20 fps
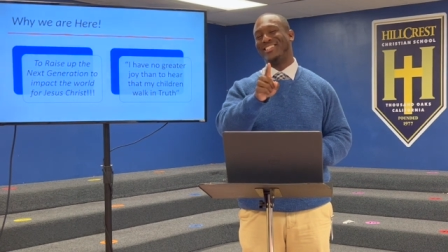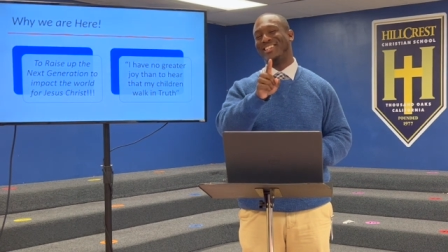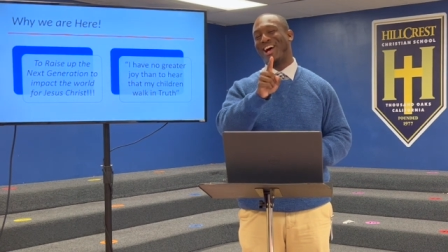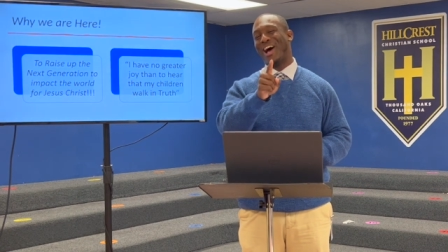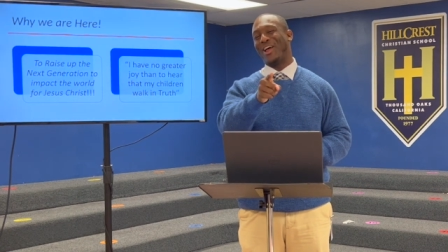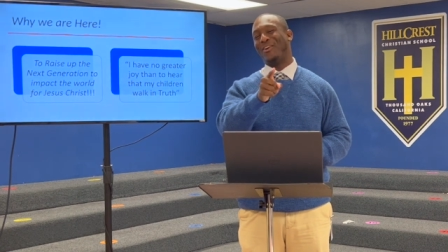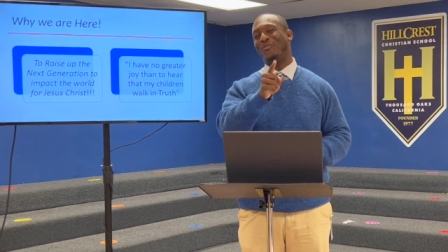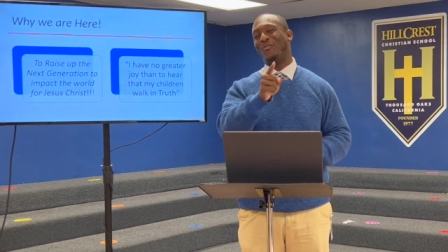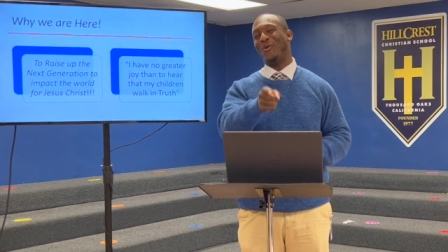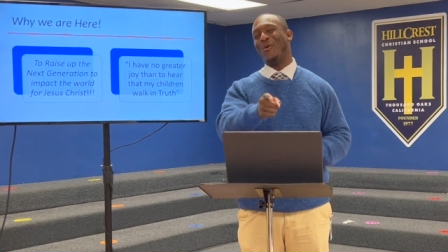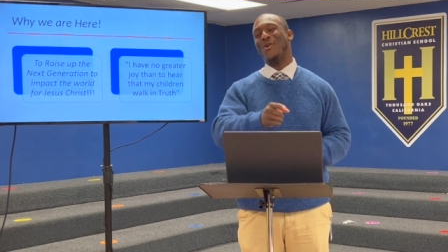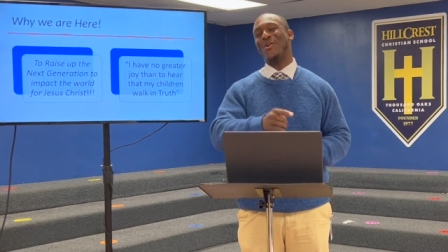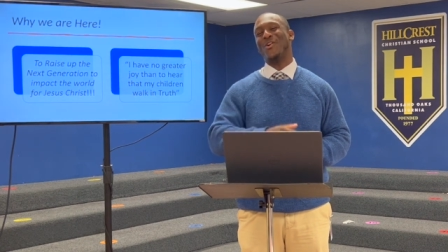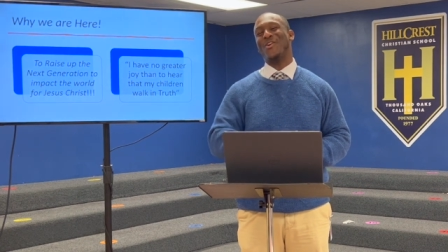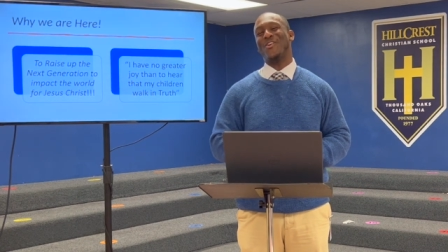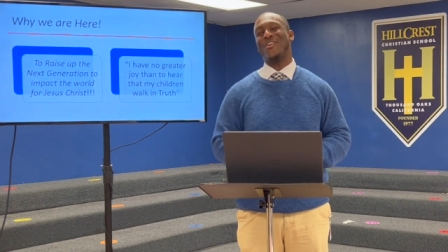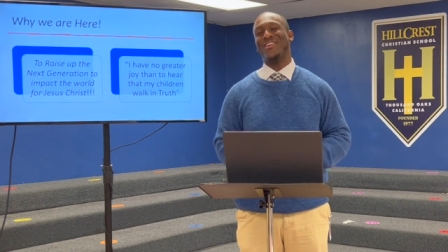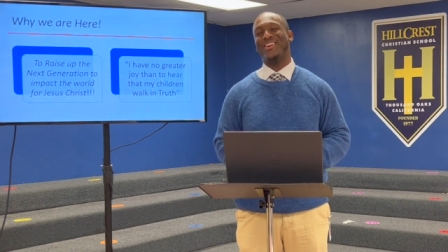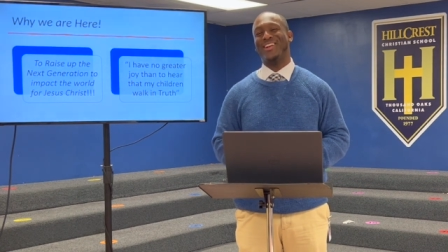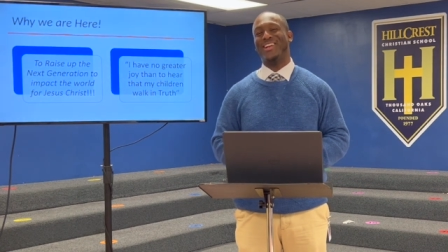a God of
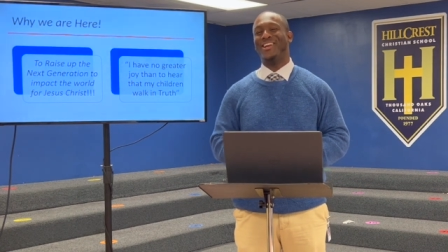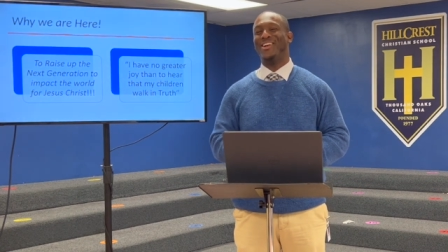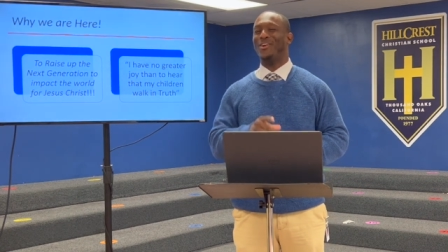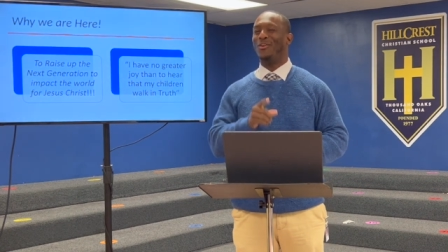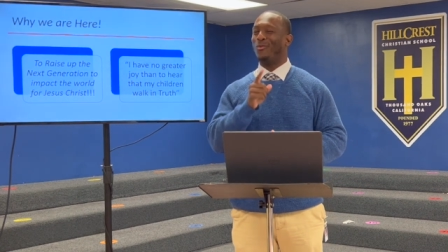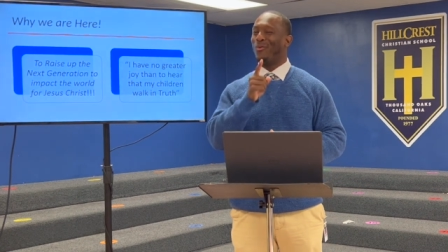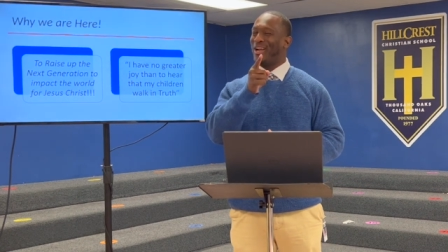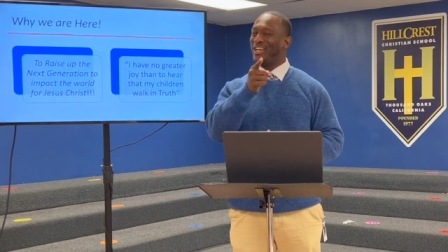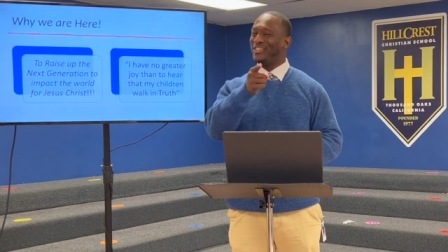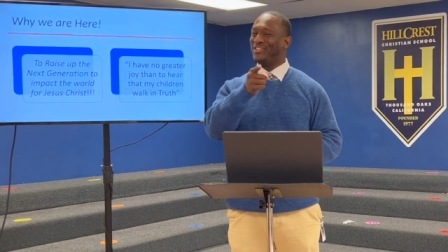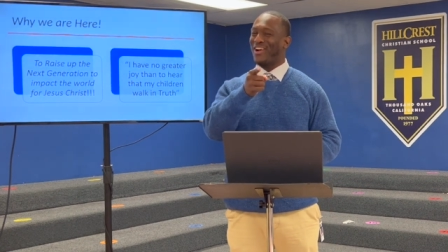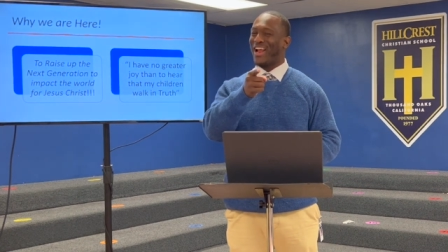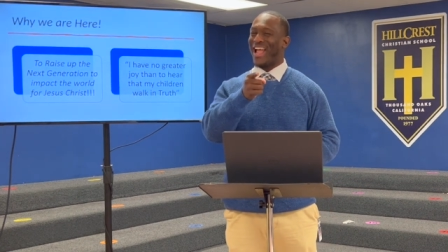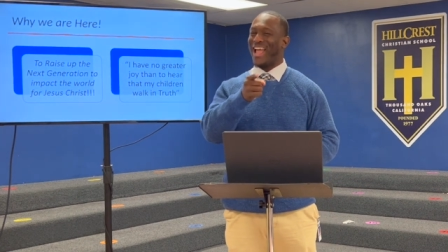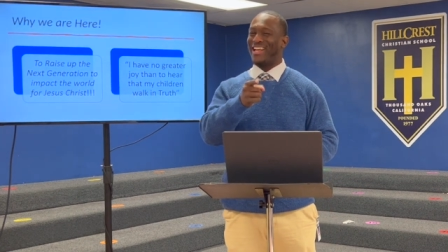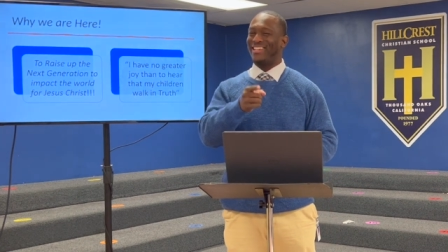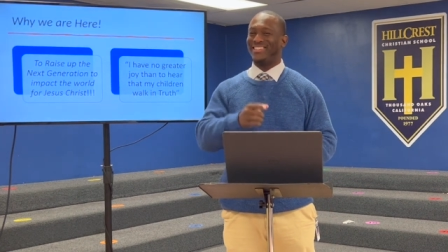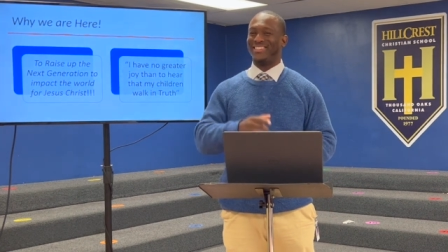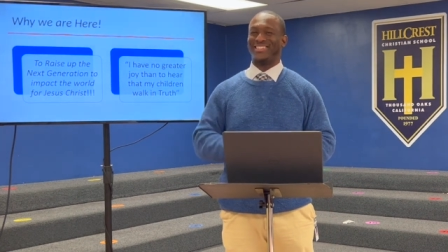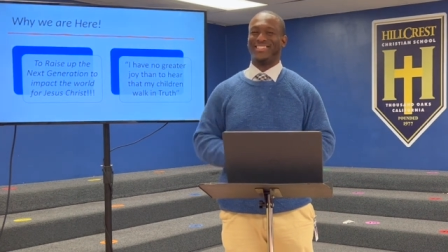order. Raise your
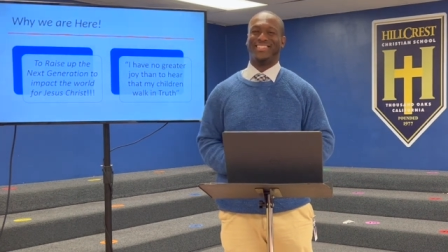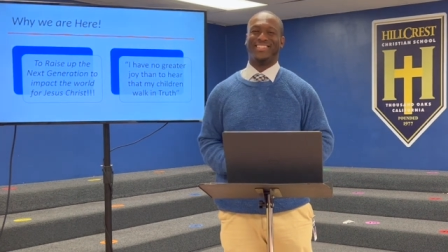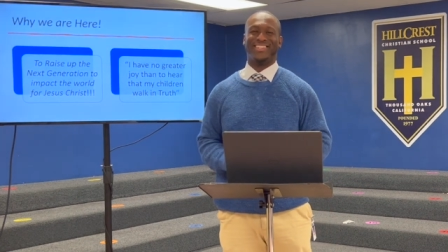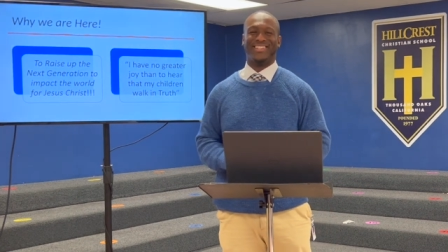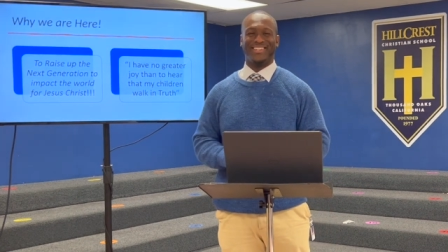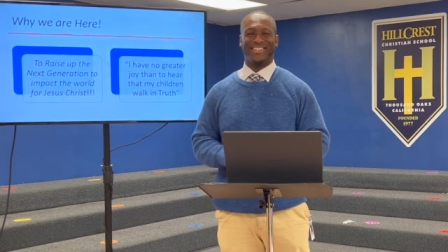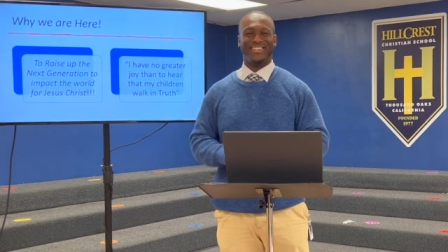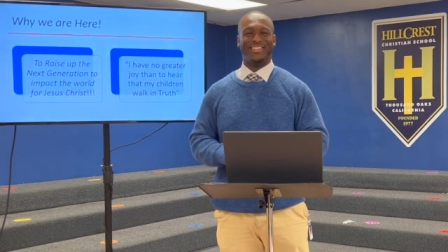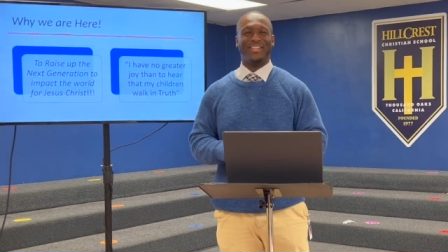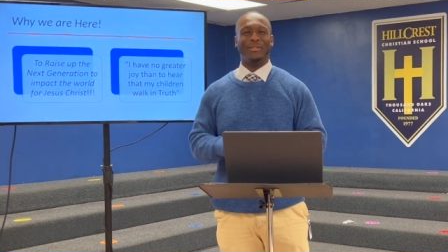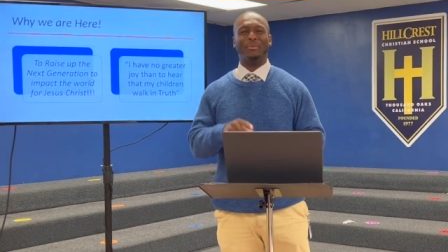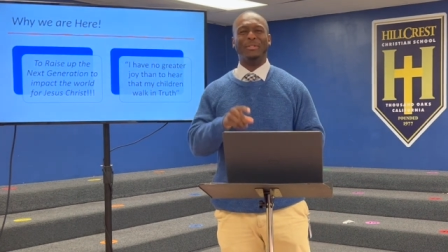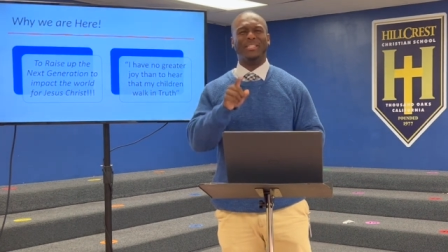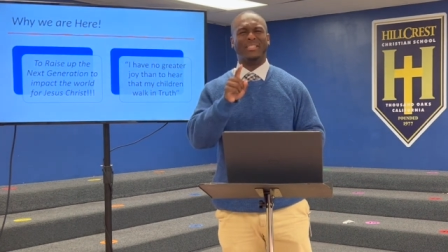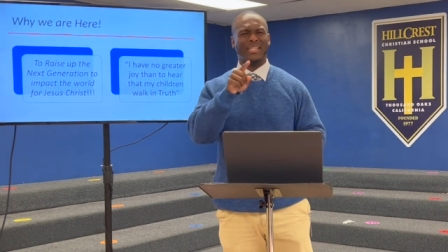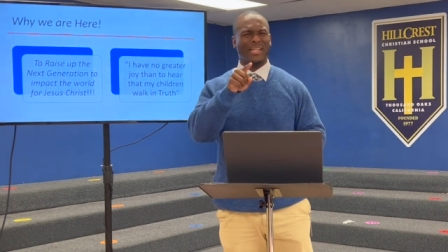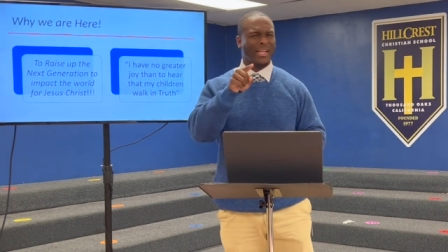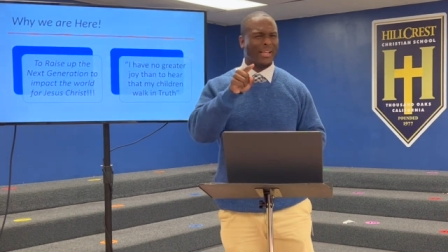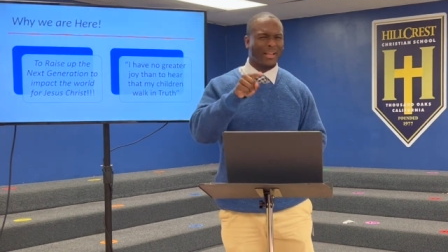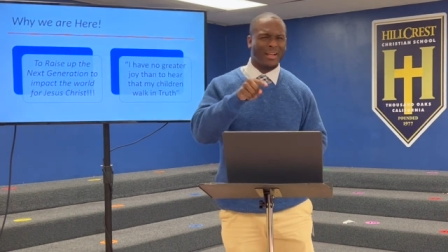hands. Let me
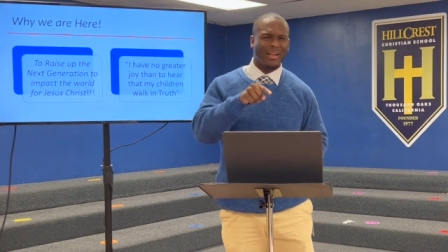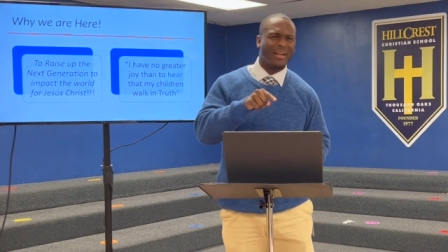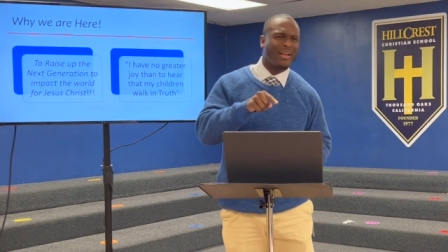see.